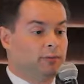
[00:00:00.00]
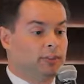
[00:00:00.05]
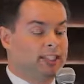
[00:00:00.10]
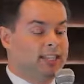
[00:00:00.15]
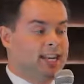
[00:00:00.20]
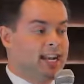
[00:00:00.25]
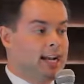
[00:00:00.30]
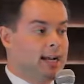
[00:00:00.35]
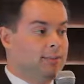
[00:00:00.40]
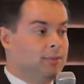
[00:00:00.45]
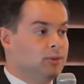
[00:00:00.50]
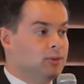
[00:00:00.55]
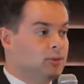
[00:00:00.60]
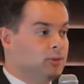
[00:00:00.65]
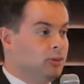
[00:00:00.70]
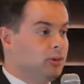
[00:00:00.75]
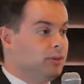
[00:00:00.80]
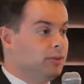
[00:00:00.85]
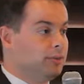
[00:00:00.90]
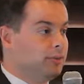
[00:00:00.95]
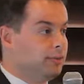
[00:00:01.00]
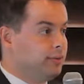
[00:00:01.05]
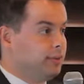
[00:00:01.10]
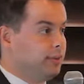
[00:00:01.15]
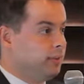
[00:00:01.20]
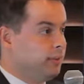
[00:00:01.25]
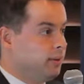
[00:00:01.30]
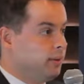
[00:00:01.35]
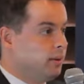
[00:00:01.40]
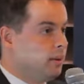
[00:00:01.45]
rehab is sort of
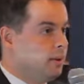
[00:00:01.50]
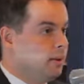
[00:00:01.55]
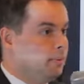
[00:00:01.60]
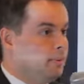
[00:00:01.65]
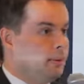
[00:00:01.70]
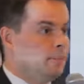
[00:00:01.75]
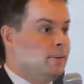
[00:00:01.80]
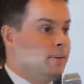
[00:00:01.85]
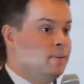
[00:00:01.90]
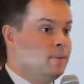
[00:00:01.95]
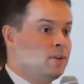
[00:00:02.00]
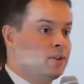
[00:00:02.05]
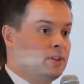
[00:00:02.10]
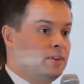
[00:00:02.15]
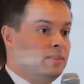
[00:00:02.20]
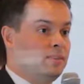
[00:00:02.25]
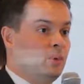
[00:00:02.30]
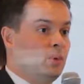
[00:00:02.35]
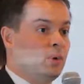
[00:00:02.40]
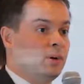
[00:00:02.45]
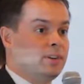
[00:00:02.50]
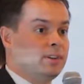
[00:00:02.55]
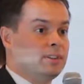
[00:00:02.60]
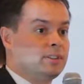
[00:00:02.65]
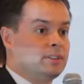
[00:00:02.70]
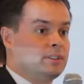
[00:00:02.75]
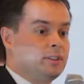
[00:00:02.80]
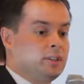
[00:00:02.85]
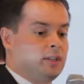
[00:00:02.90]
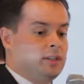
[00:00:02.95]
probably the most
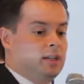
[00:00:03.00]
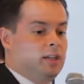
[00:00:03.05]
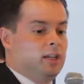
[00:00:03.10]
important